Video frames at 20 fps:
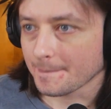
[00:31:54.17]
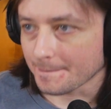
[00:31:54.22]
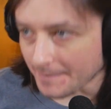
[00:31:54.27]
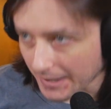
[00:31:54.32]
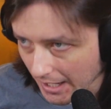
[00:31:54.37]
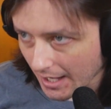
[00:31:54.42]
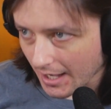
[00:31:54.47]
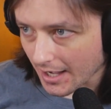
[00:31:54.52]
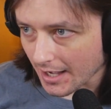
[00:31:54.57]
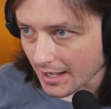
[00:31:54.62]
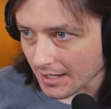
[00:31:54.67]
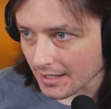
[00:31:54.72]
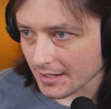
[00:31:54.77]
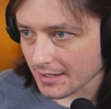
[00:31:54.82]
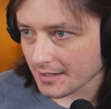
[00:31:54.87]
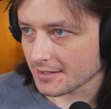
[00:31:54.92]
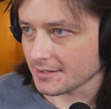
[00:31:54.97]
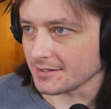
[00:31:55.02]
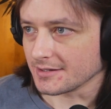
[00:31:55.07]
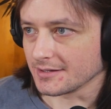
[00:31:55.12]
Pa.
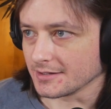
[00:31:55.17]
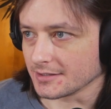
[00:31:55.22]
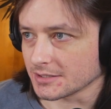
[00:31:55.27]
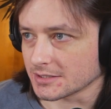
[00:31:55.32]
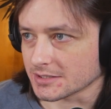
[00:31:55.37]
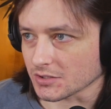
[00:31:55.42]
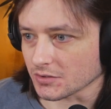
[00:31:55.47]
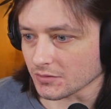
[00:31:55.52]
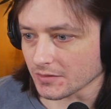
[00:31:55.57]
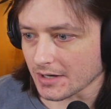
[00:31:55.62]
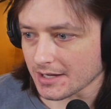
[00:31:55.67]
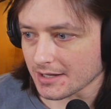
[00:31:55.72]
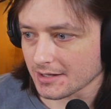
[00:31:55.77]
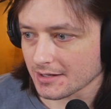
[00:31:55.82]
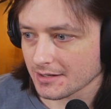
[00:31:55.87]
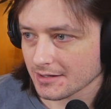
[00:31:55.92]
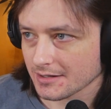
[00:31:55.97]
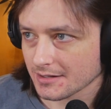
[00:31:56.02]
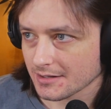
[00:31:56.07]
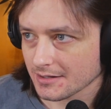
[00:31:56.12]
It's great.
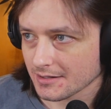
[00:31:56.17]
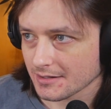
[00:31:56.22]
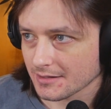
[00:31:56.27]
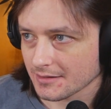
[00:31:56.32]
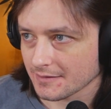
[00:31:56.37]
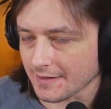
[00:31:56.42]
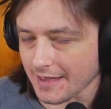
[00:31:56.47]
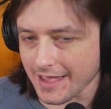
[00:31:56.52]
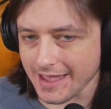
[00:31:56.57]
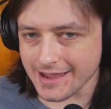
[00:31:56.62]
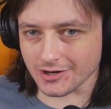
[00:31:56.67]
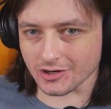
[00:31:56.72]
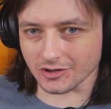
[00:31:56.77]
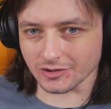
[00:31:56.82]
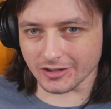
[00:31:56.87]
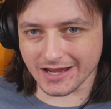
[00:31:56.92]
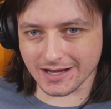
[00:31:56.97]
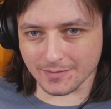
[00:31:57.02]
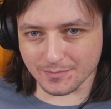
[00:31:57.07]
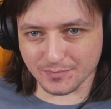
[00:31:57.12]
The
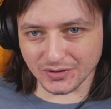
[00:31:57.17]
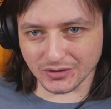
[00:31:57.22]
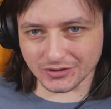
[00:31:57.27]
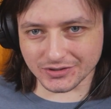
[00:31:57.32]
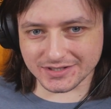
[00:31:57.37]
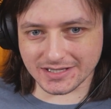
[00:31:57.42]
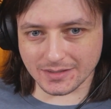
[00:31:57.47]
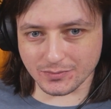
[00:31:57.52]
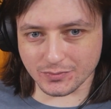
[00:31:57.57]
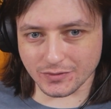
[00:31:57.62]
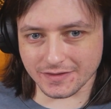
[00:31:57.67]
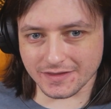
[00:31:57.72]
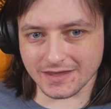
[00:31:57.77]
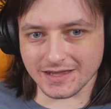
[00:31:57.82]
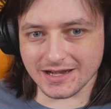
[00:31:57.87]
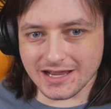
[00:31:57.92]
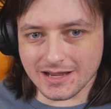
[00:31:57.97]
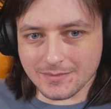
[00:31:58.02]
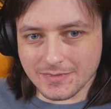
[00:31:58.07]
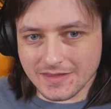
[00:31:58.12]
anger, like, builds up
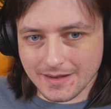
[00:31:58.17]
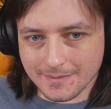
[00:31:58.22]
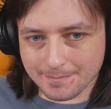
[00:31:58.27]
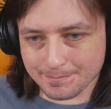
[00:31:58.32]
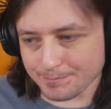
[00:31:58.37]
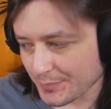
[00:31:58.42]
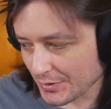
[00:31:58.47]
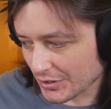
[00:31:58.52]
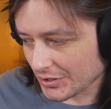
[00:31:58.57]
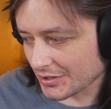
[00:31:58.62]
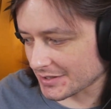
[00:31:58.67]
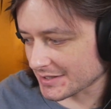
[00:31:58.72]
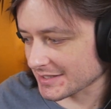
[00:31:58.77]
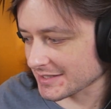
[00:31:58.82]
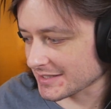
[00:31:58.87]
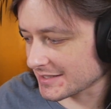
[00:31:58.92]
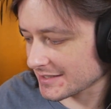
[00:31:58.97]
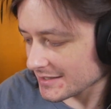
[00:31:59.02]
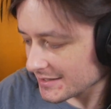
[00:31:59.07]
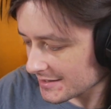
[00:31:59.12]
within him and then
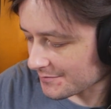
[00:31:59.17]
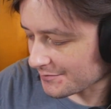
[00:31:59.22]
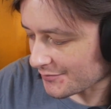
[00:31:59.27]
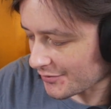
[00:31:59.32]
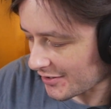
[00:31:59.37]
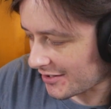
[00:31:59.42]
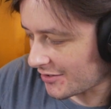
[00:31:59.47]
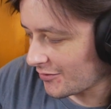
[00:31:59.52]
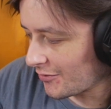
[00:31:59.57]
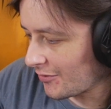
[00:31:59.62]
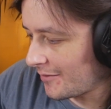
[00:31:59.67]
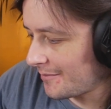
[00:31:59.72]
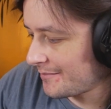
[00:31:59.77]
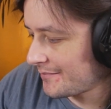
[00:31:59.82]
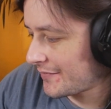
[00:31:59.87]
bursts. It's pretty cool.